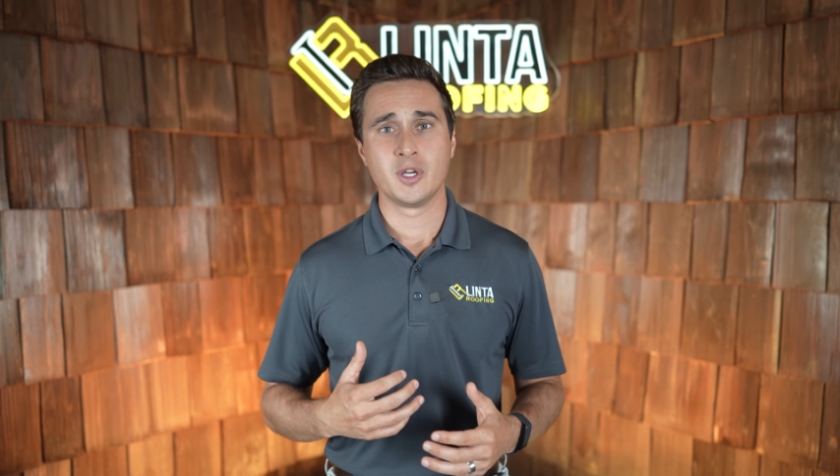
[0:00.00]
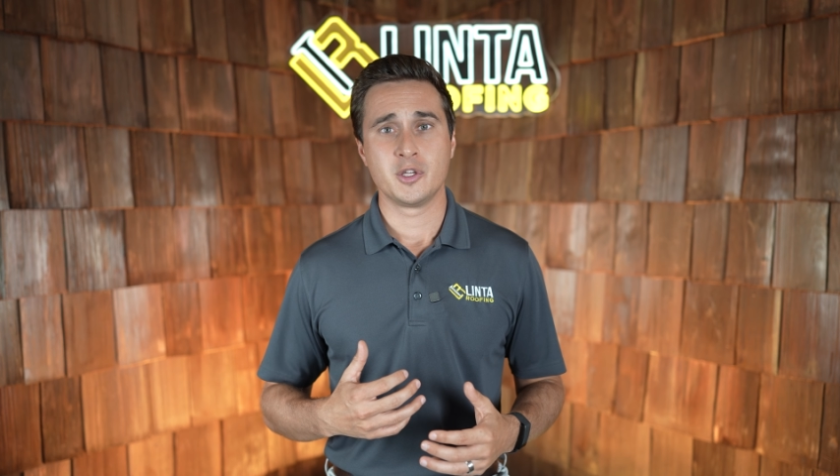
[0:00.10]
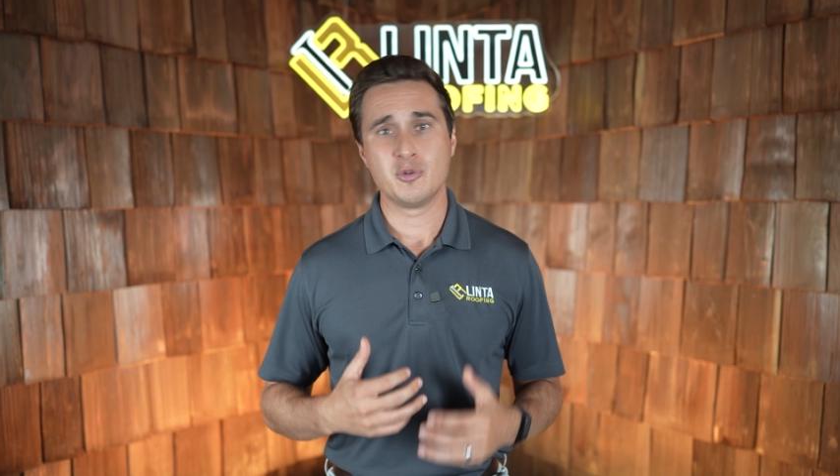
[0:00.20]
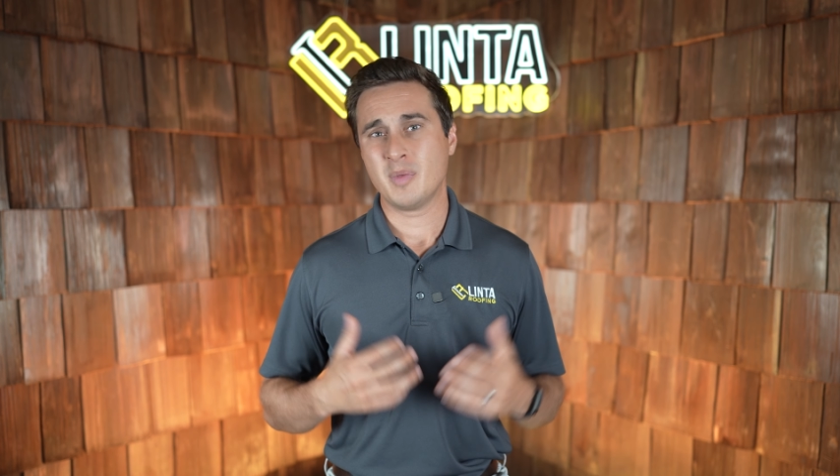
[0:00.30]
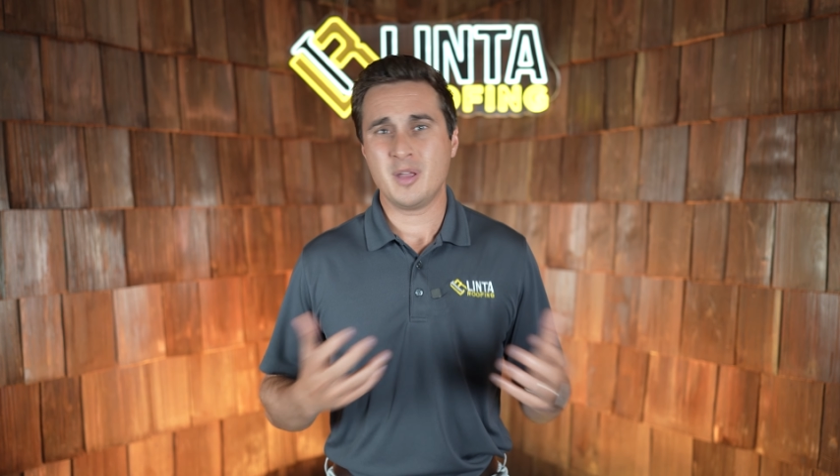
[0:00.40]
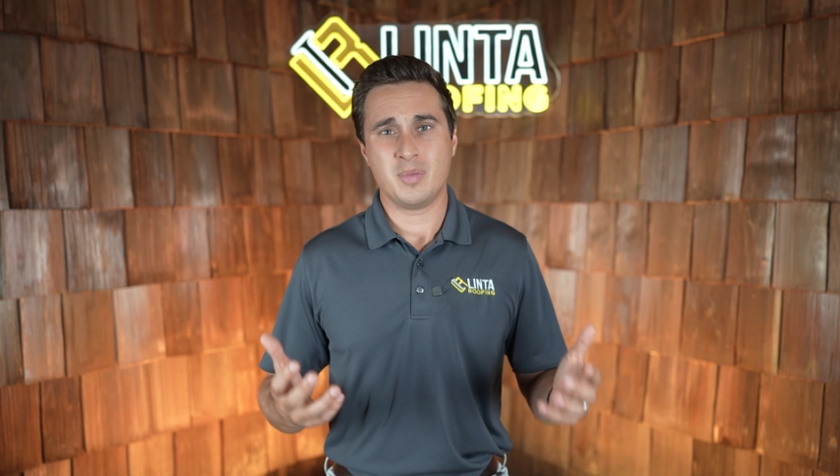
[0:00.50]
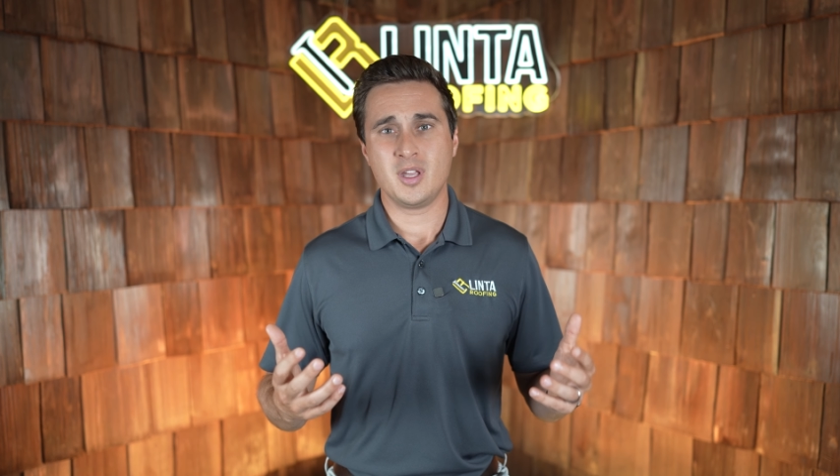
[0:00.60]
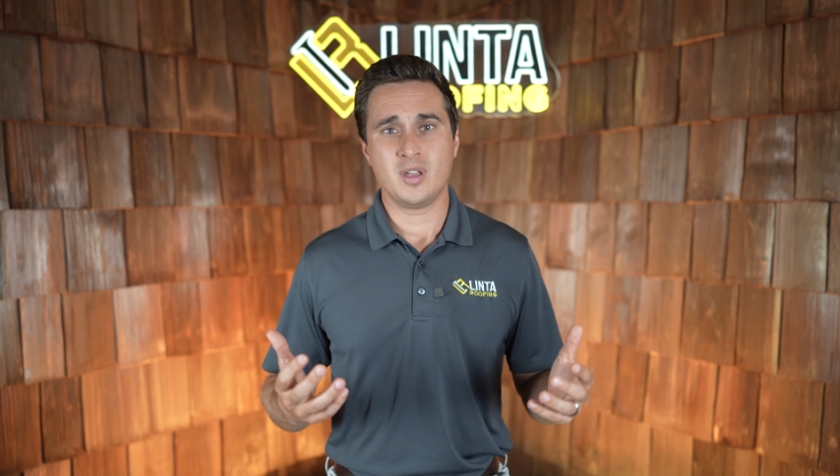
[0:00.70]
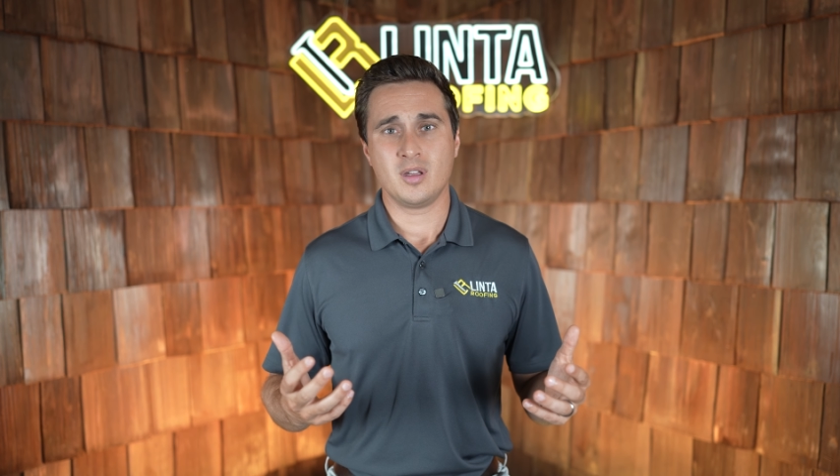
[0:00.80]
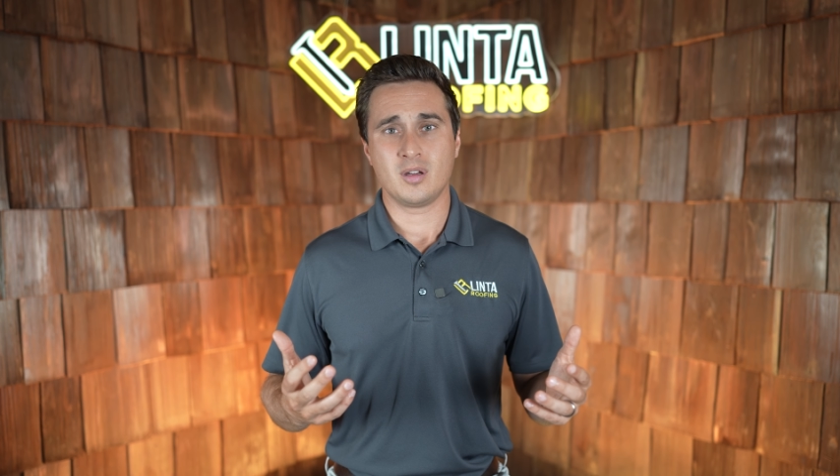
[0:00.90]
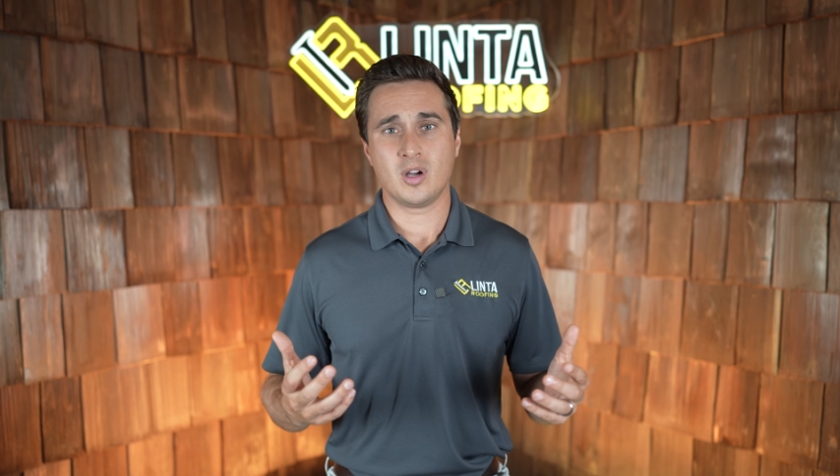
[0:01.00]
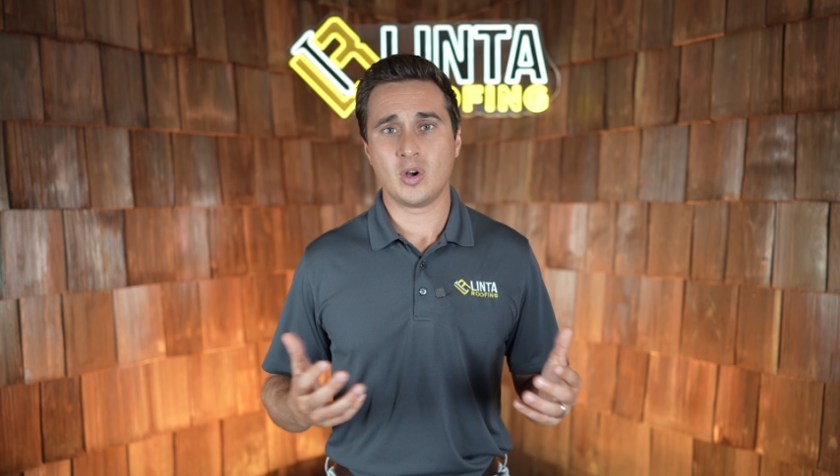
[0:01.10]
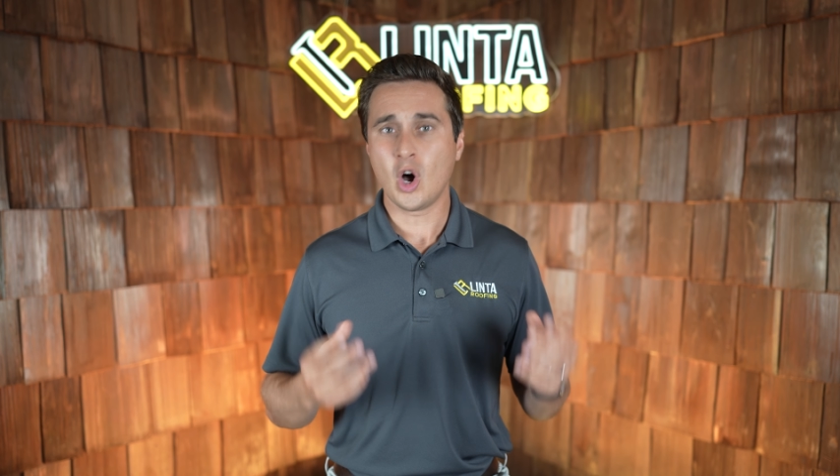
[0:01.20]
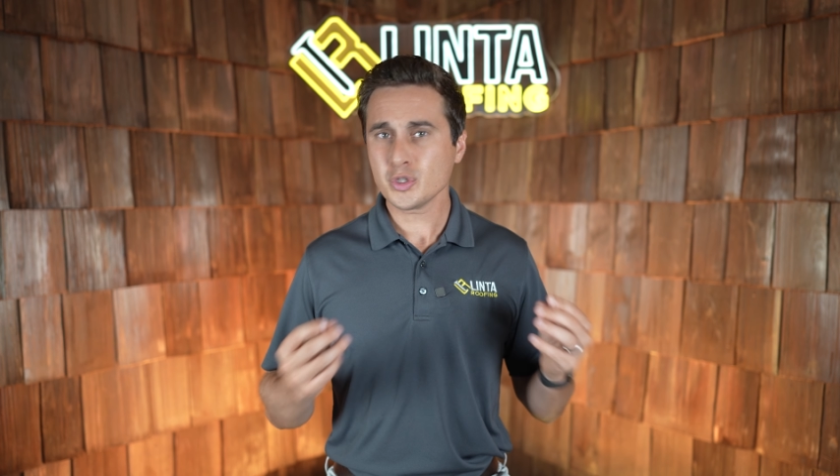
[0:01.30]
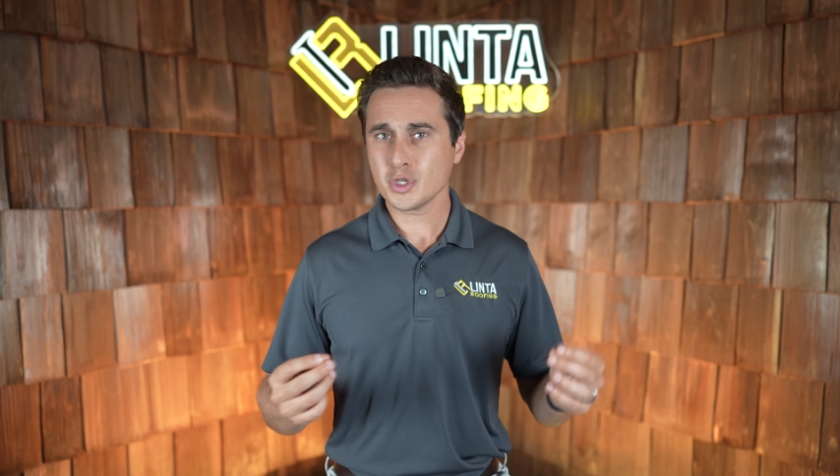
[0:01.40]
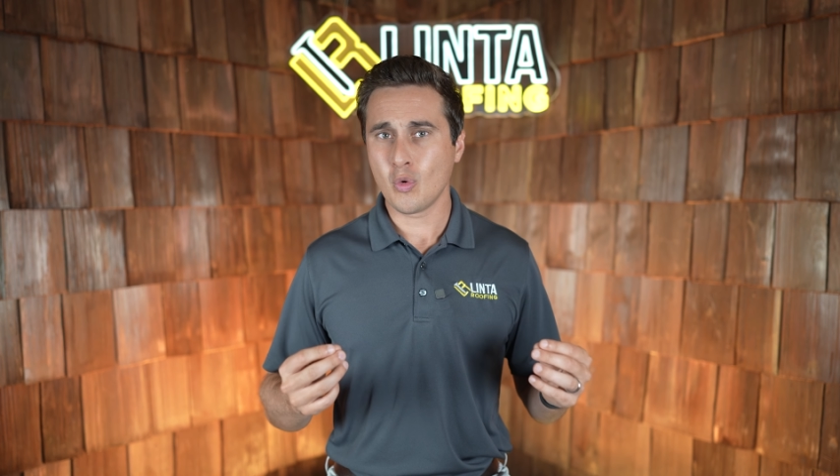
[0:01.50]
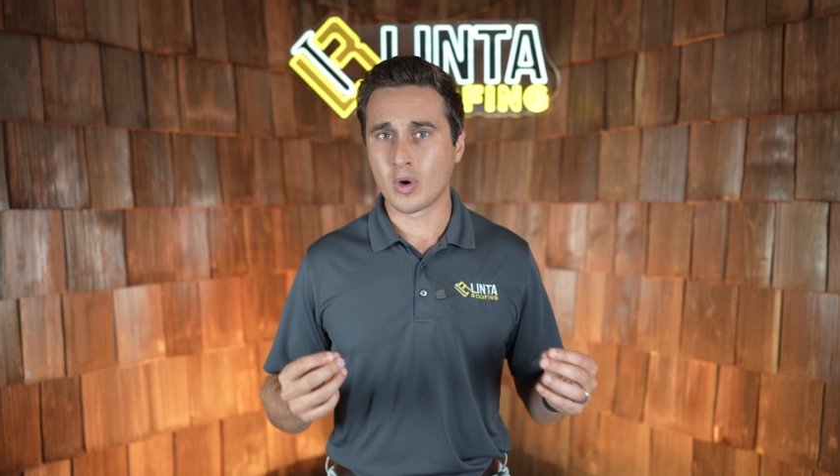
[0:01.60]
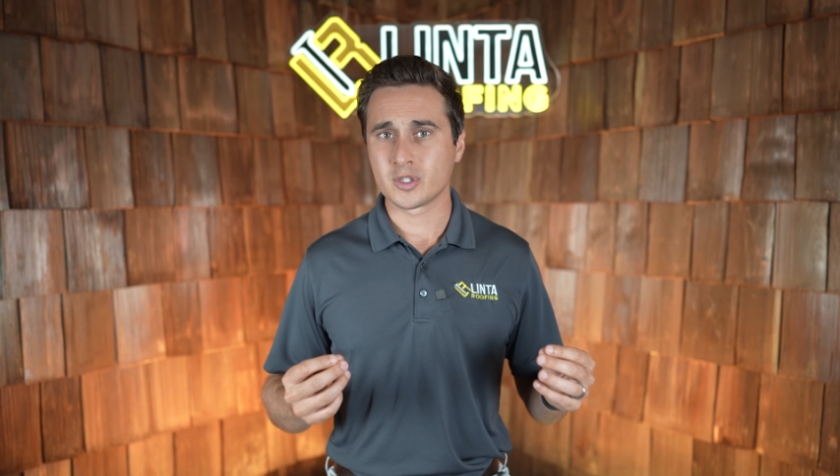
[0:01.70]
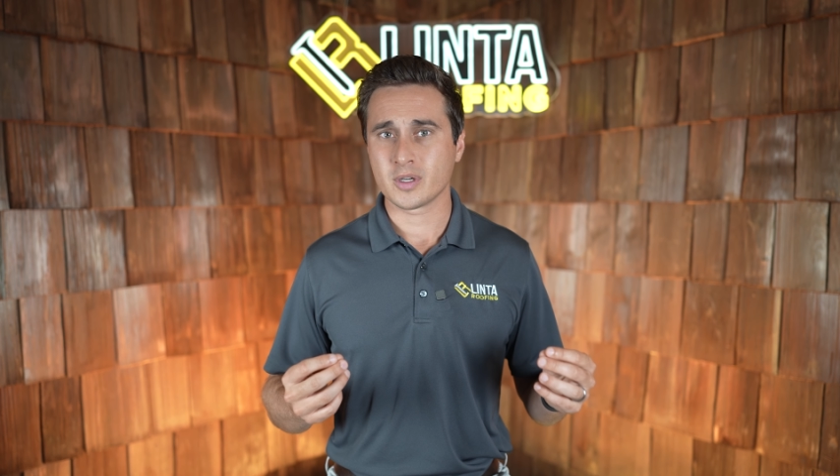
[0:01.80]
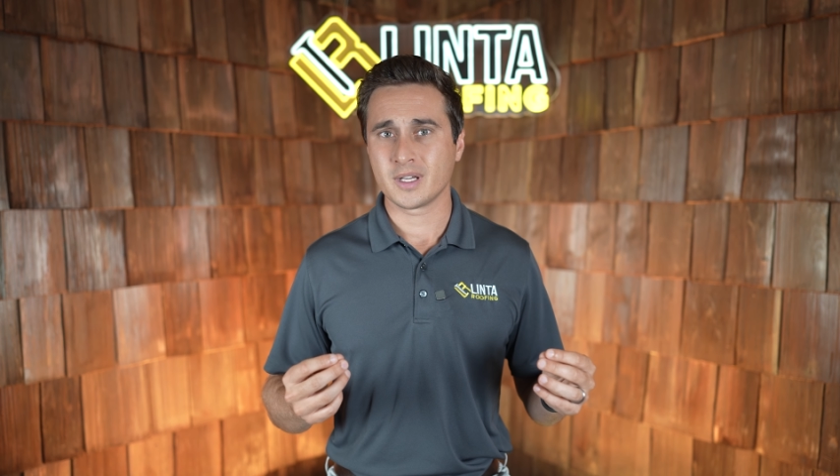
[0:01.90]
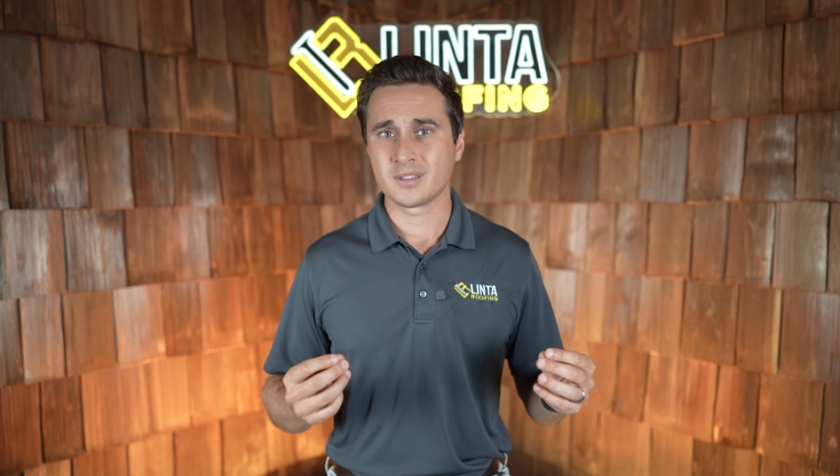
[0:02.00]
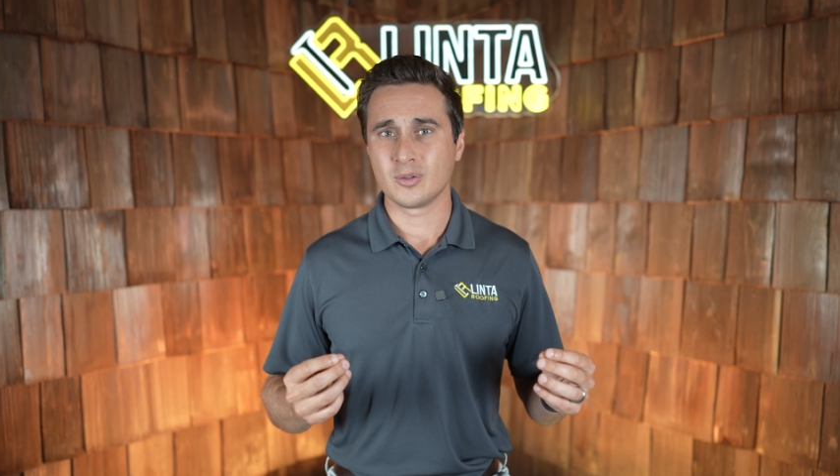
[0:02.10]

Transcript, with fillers: you may be also wondering